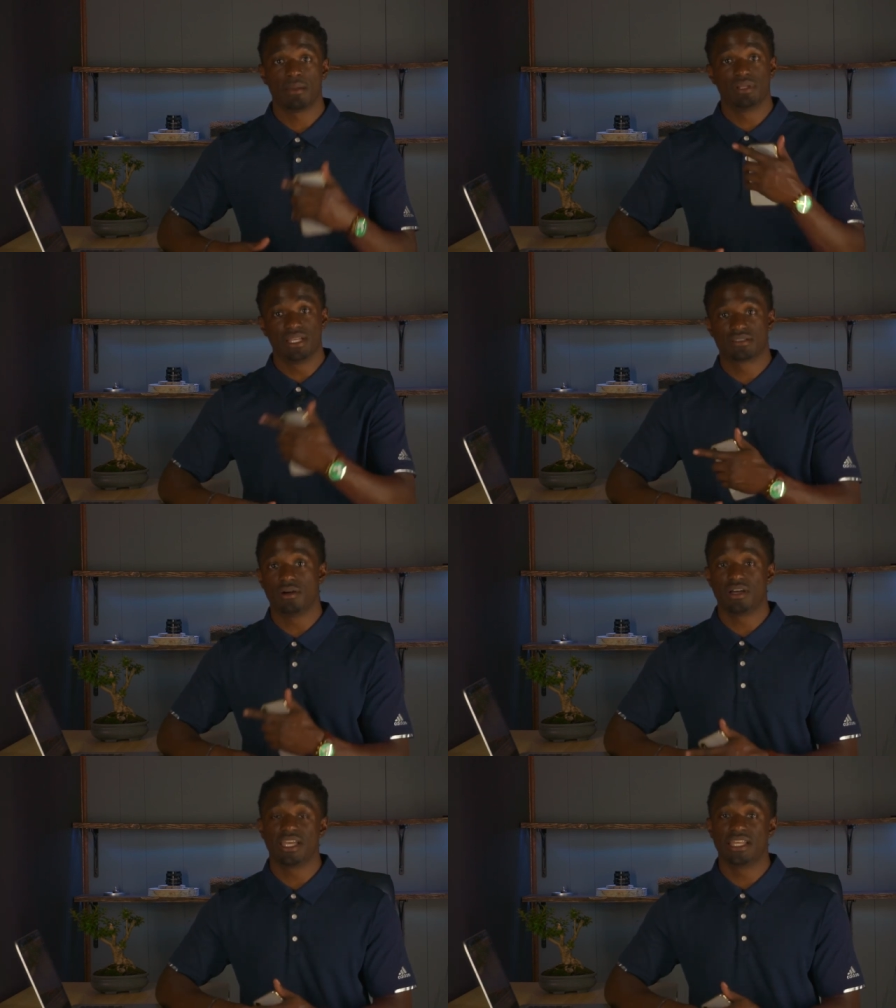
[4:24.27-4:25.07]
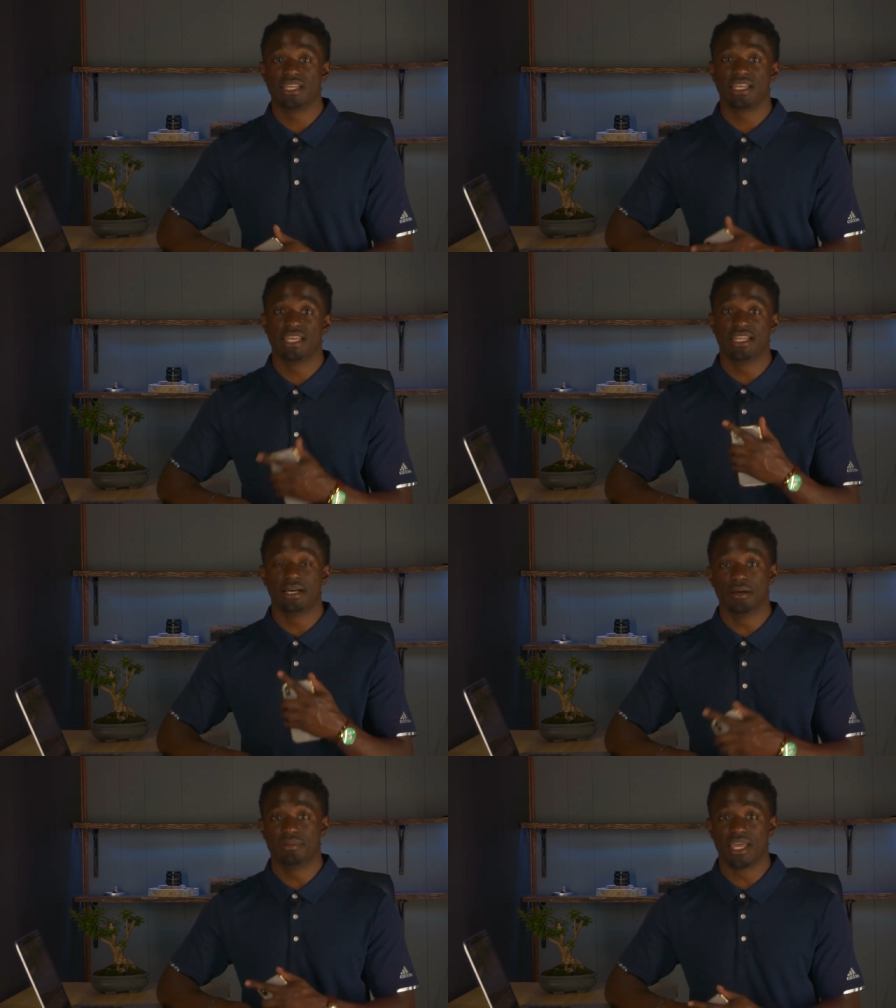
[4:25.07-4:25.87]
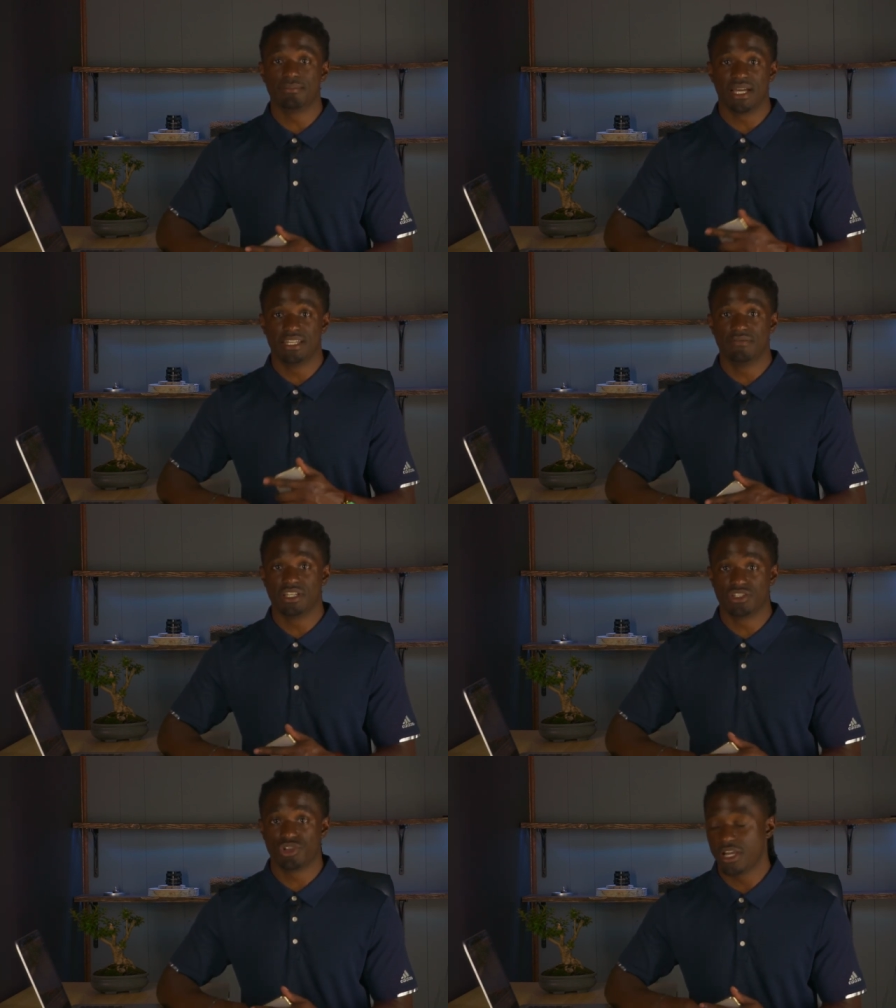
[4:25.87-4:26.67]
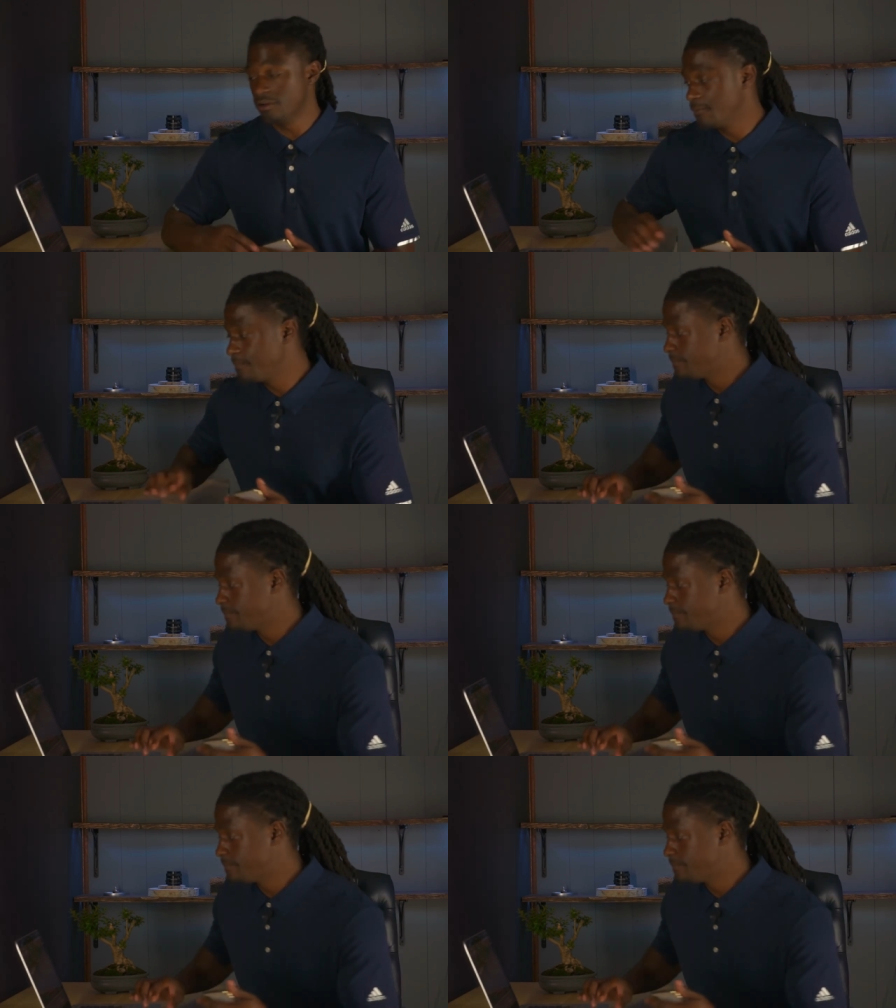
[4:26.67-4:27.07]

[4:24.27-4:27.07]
But let's go ahead and update my dividend tracker.